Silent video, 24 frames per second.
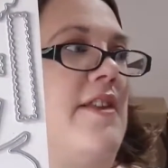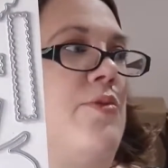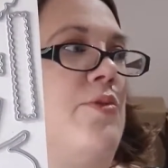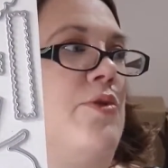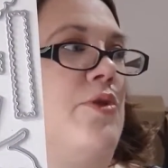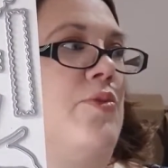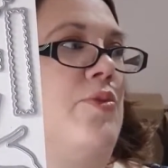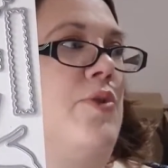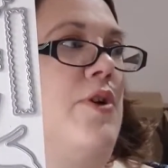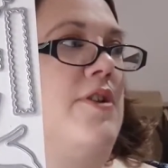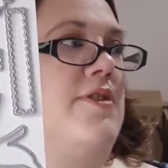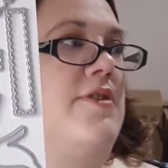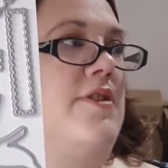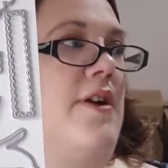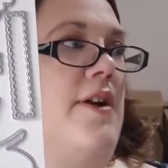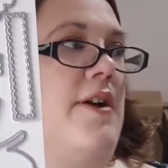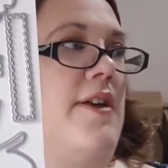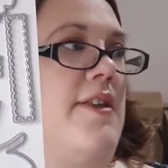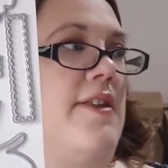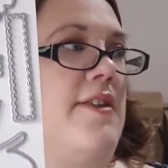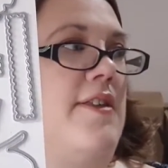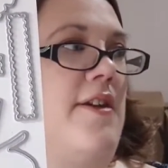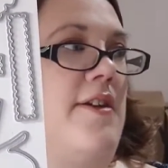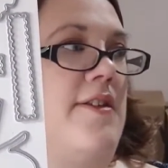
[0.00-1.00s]
that's what the word
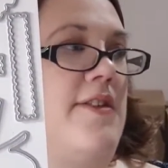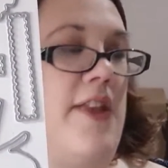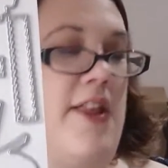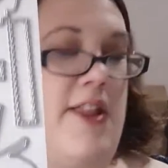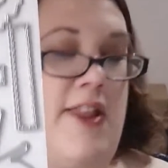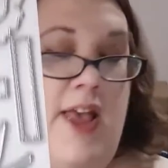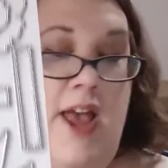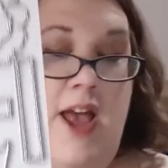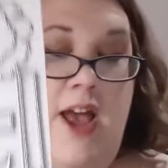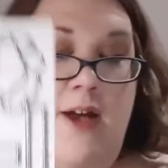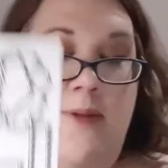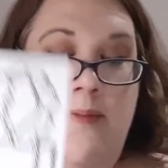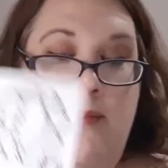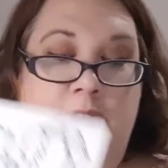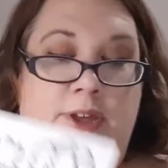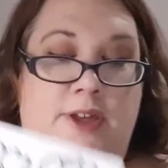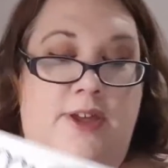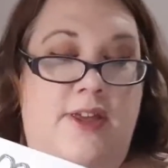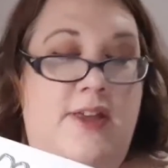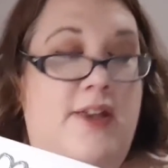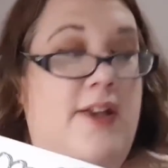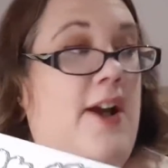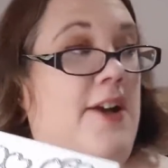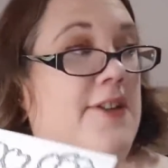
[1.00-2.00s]
die says, but you
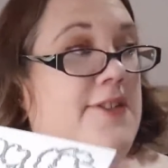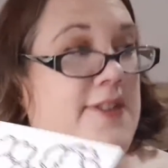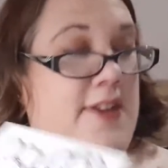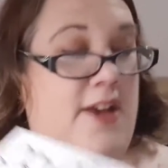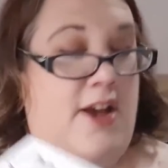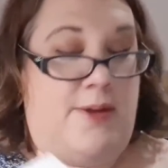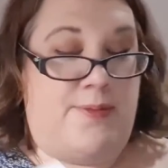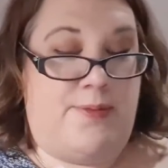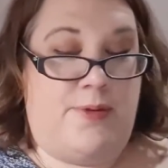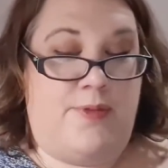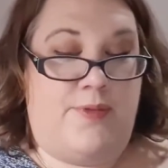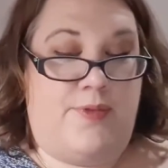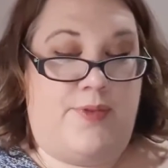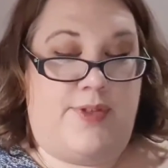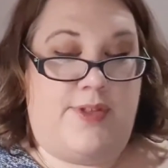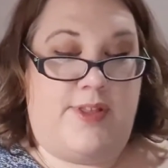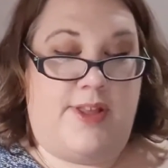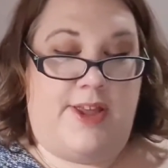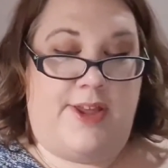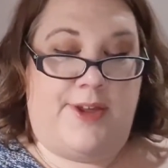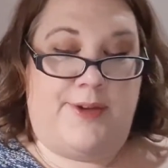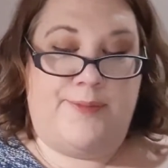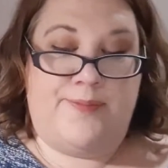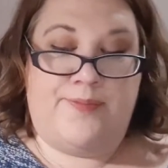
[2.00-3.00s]
can cut it up
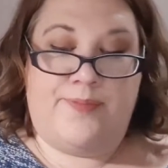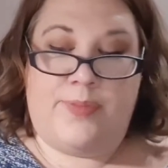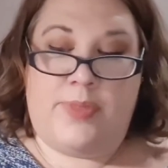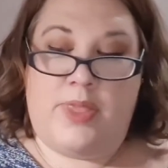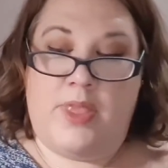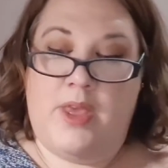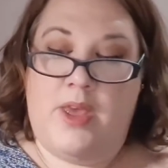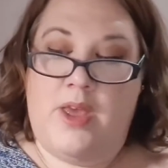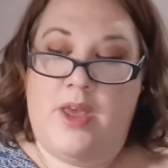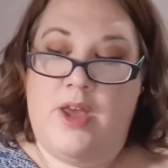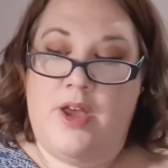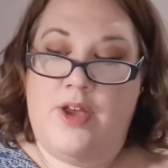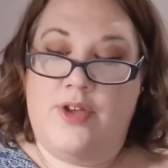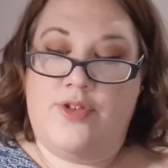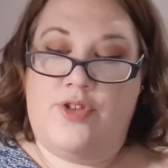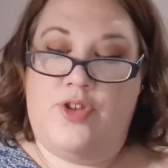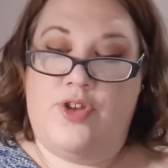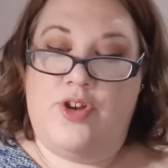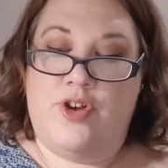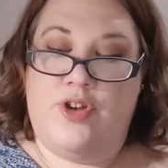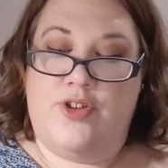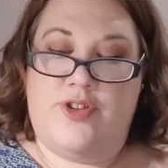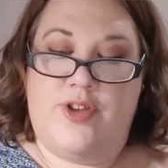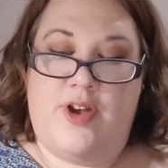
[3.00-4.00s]
obviously. So
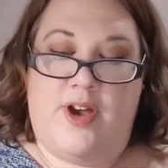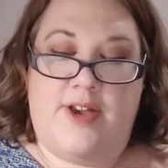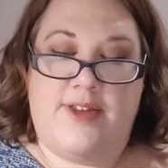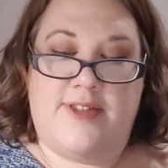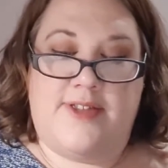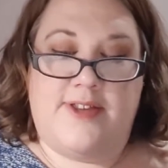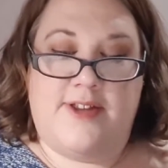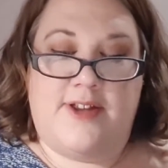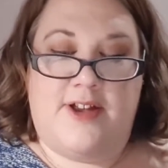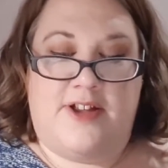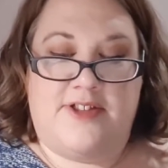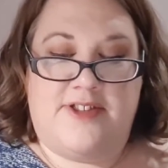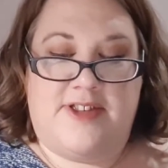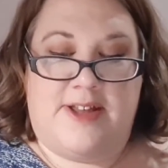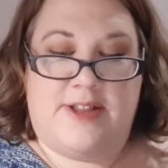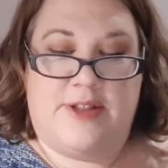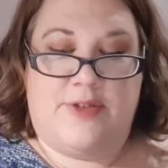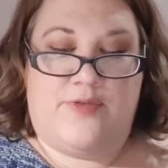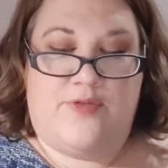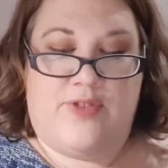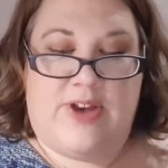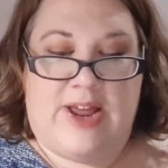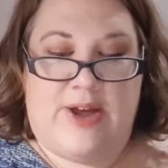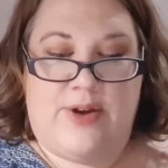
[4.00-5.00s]
you've got dies to cut out
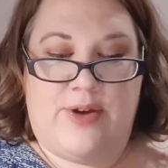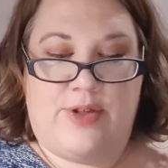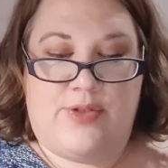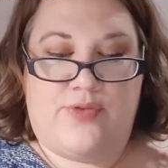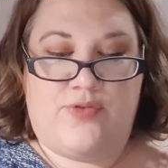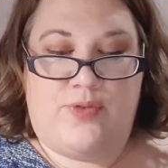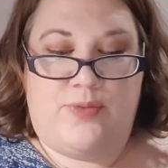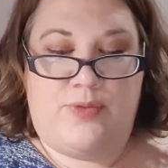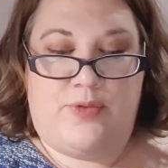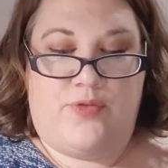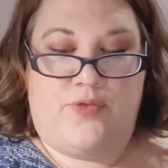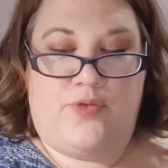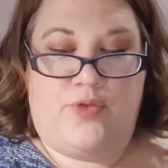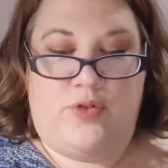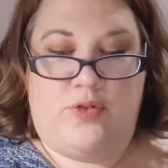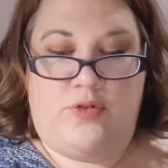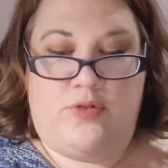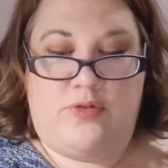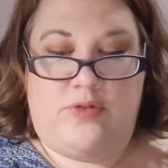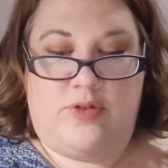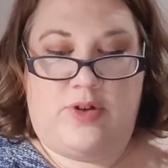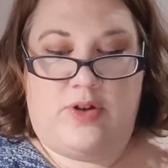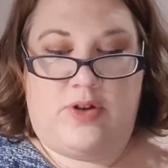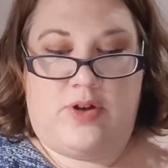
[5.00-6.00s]
the flowers from the
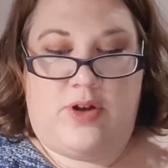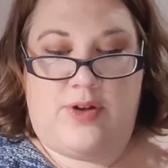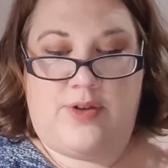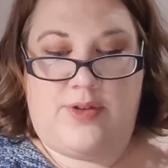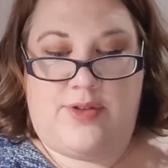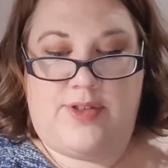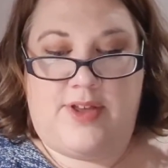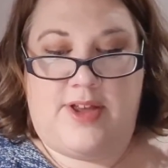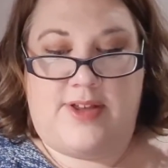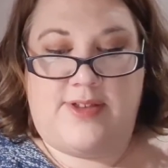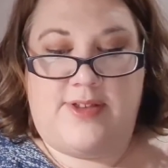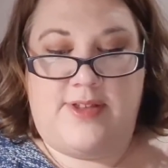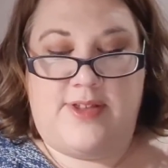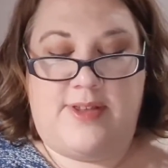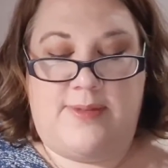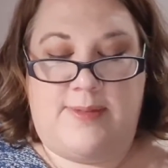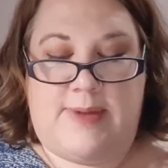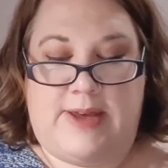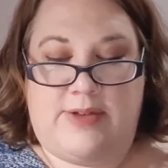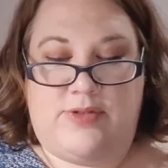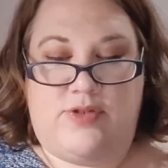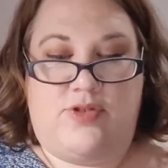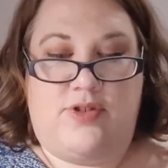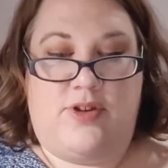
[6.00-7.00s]
Floral Art Set and some
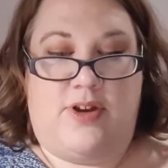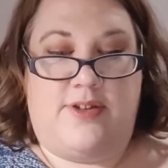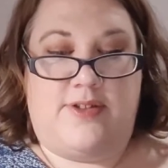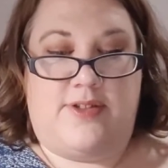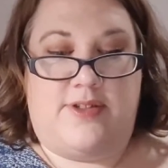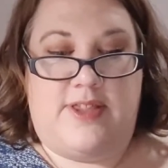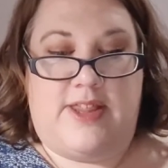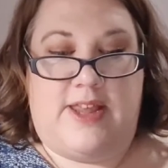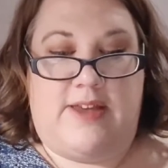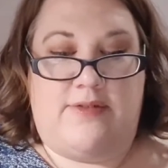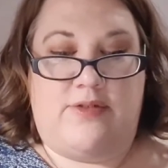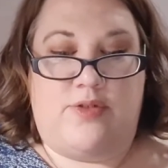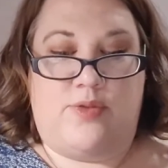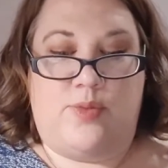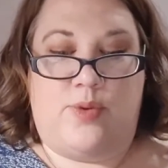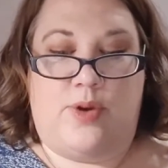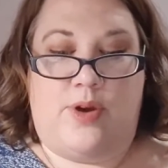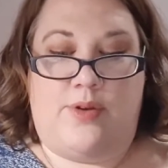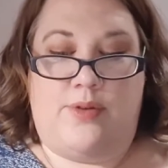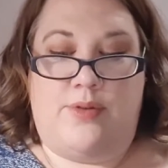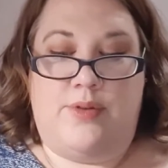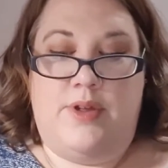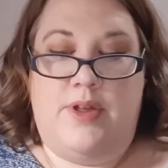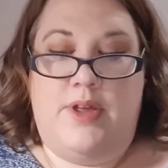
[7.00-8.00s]
extra dies in there as
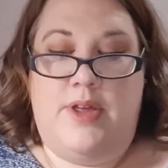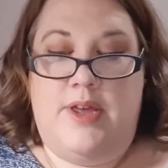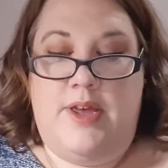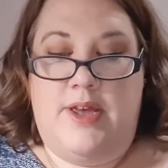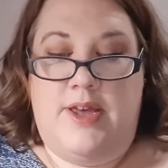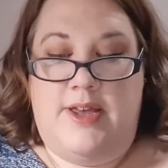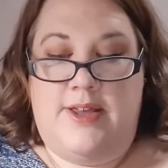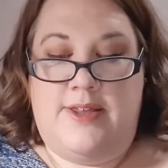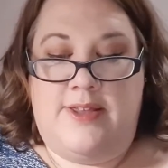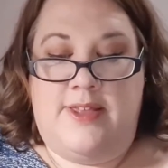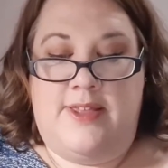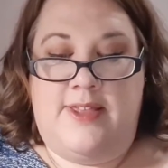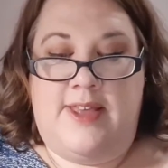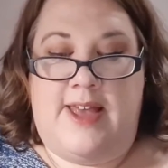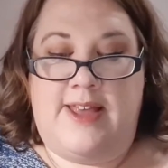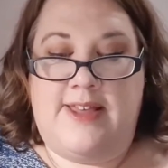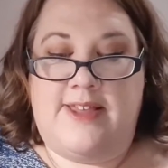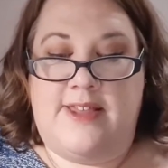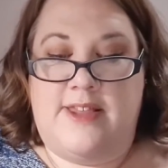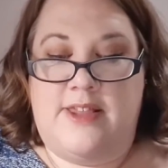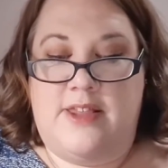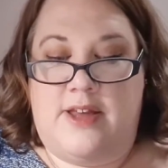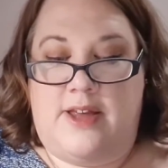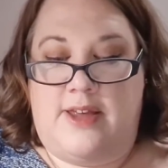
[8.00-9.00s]
well. So
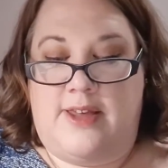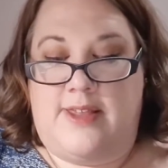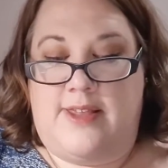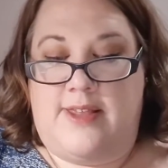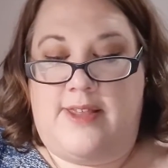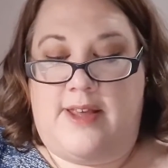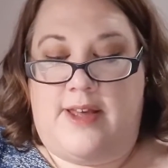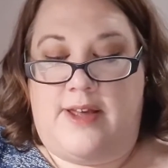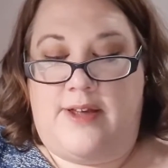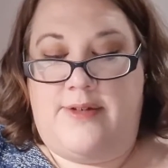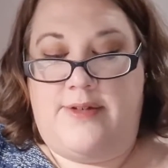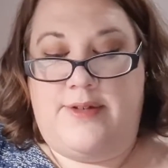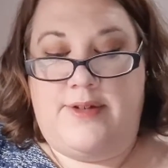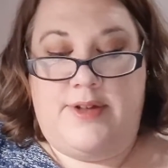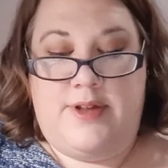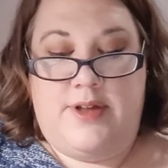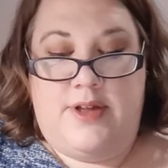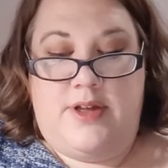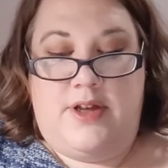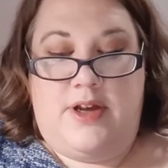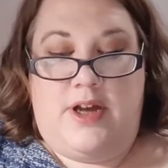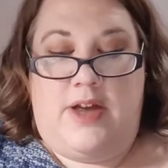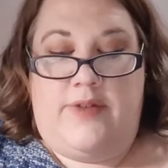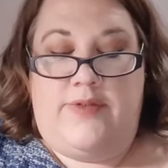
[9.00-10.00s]
that's a nice set.
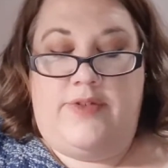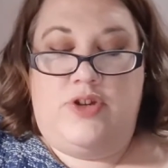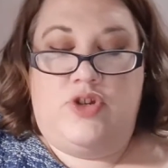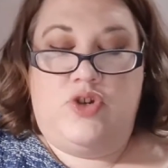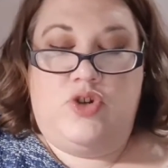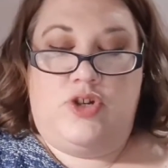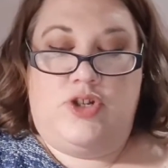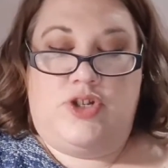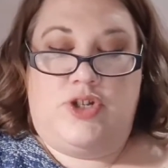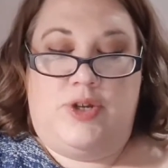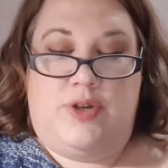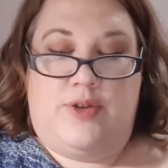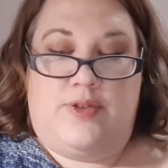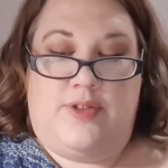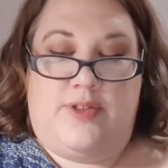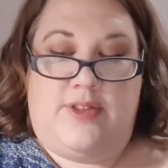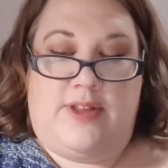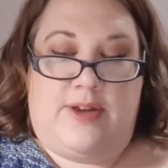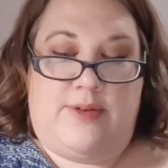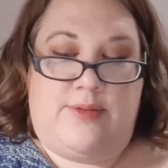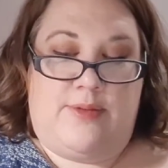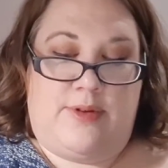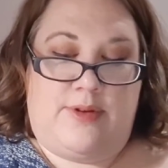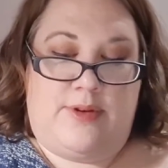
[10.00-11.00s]
I've enjoyed using
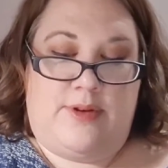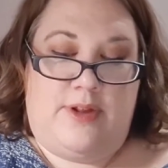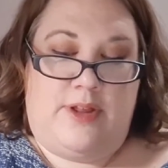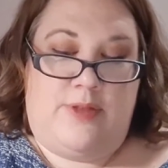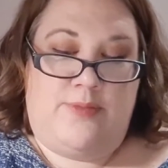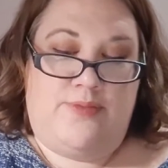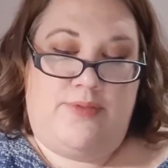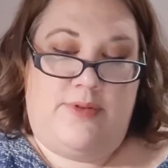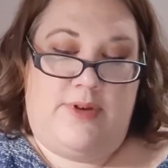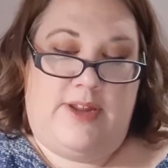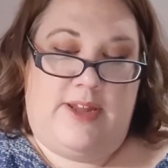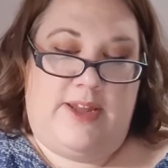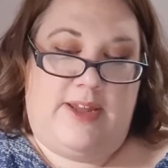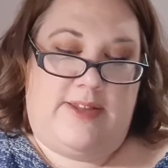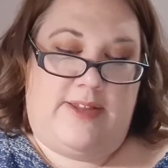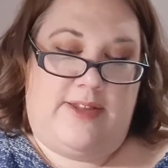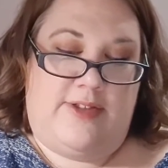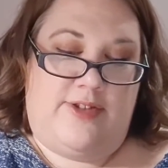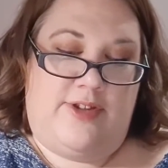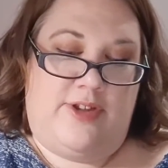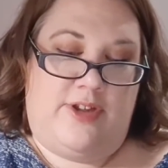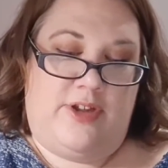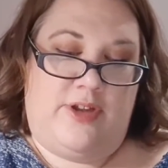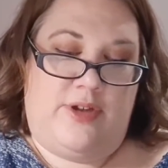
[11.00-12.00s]
that one. It's pretty easy to